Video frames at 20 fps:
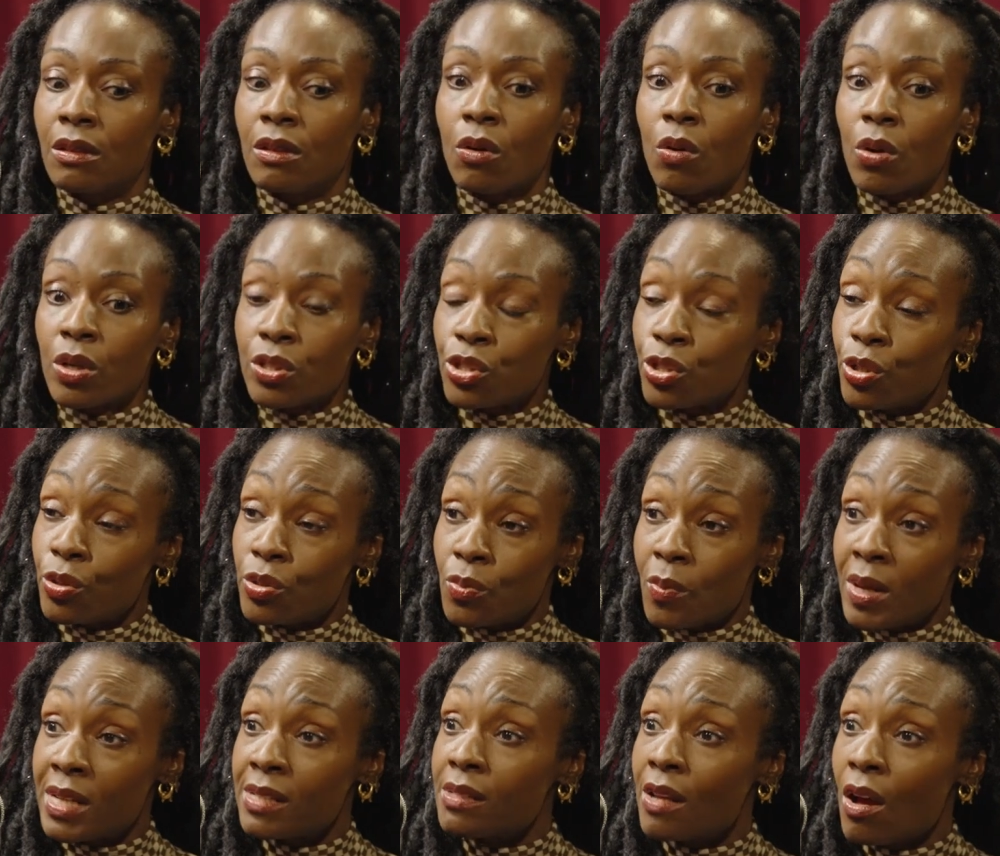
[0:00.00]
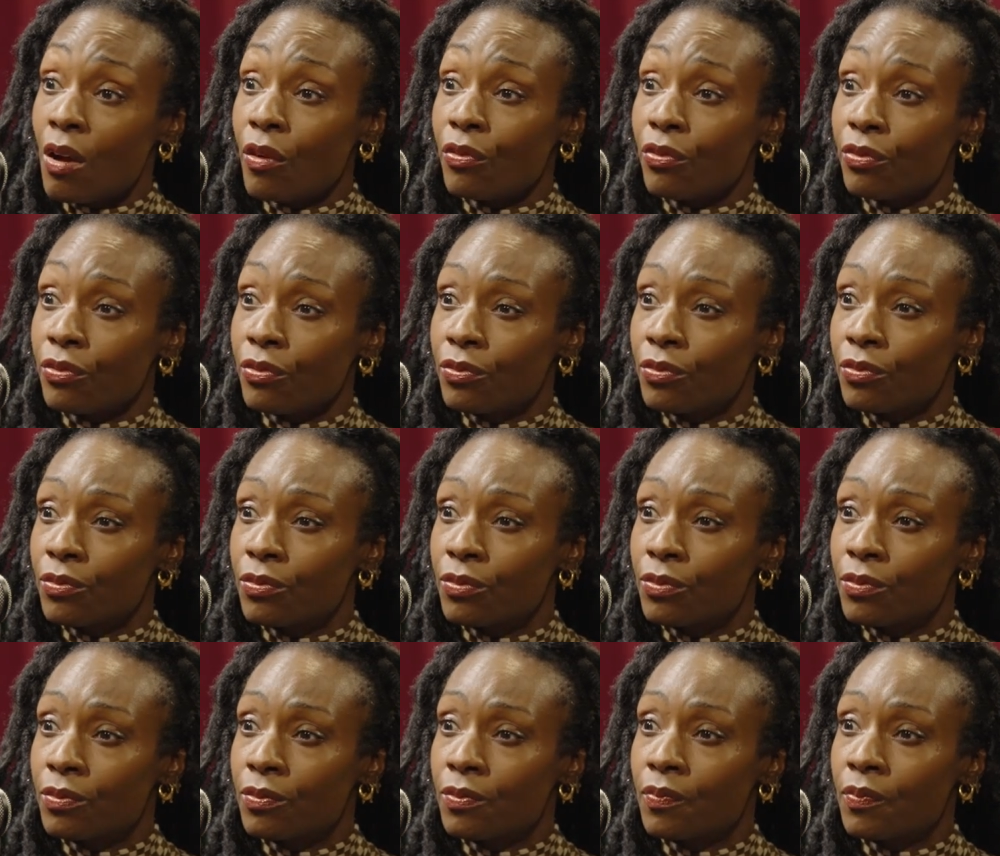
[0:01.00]
or choose myself.
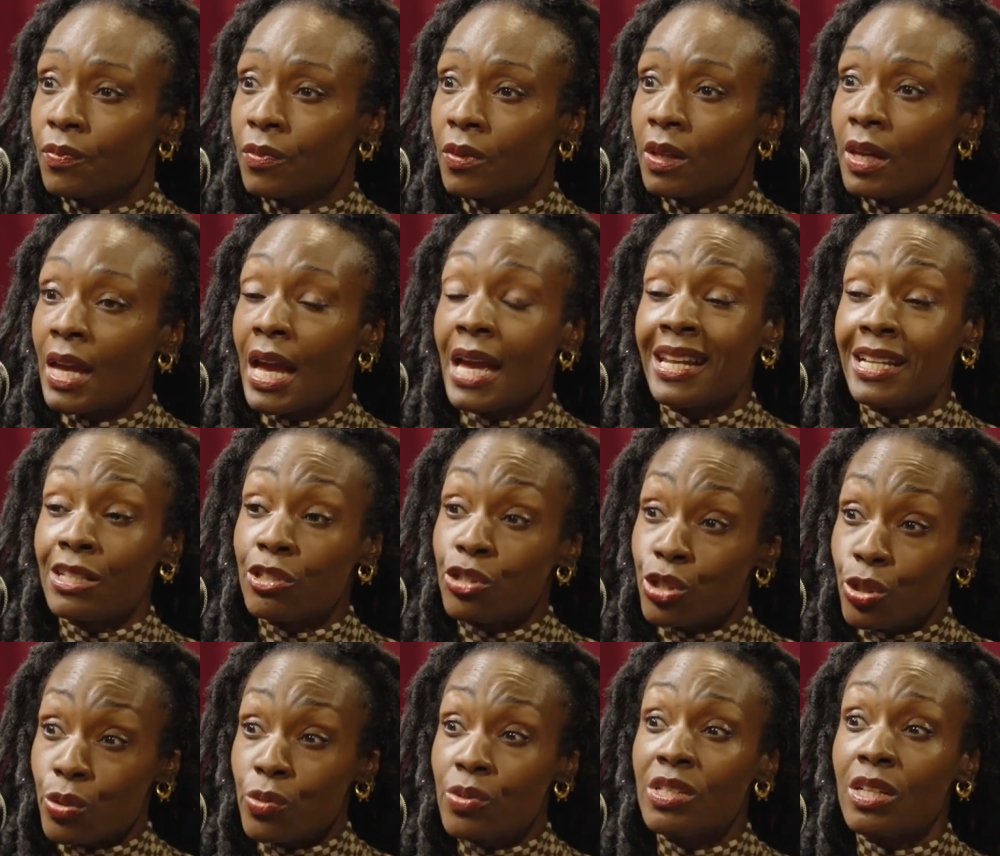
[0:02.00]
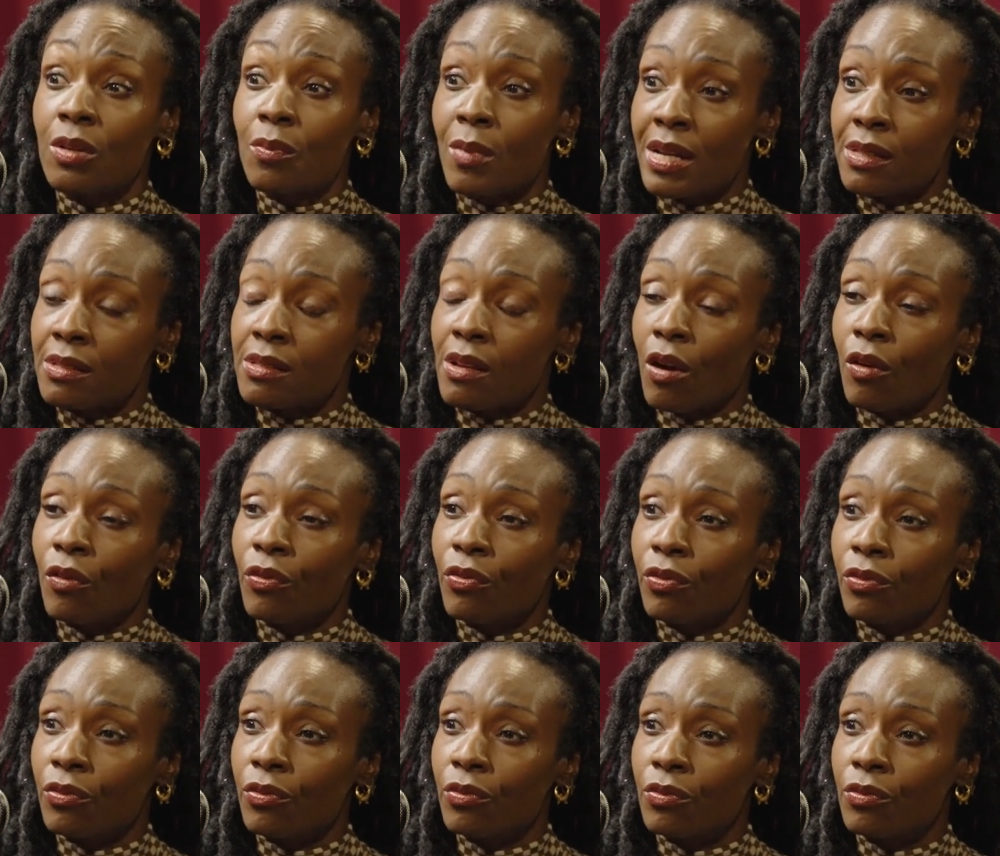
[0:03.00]
And in choosing
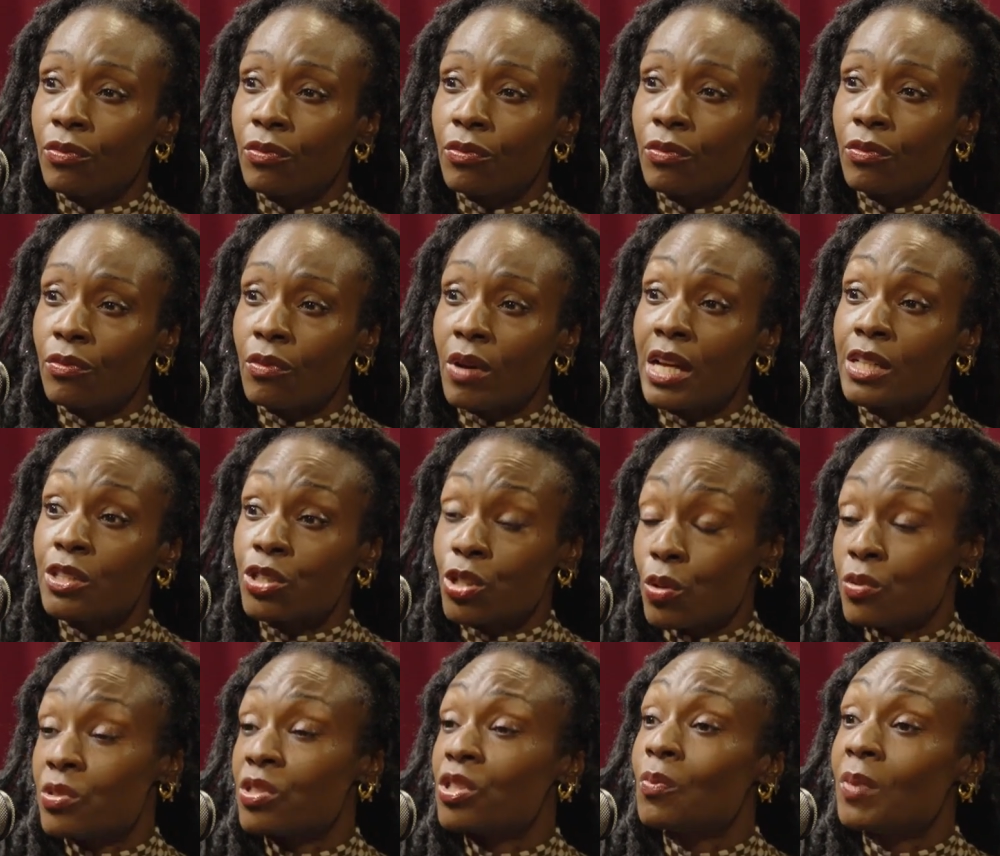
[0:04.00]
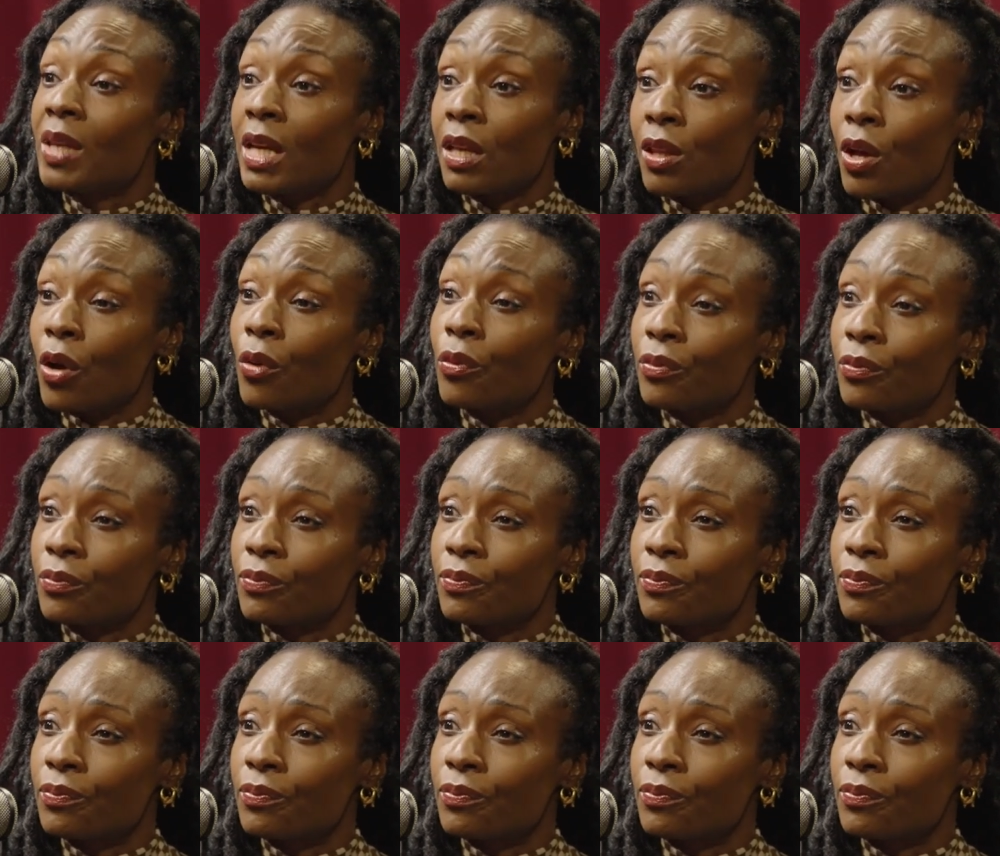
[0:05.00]
myself, I chose to be alone.